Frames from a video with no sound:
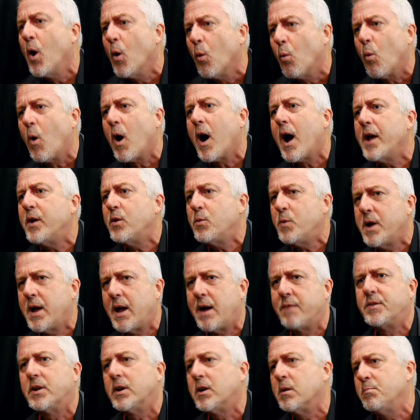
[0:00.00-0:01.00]
Why do we
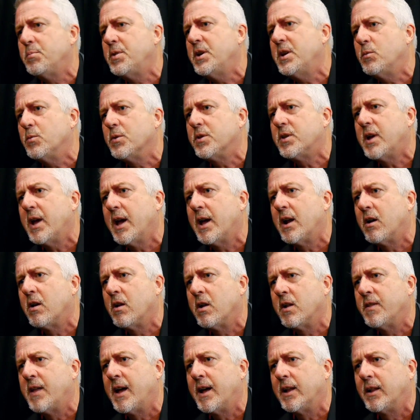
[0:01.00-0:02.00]
have to compete with Canada
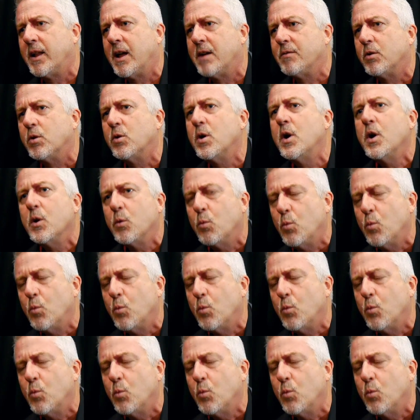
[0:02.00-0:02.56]
on that level?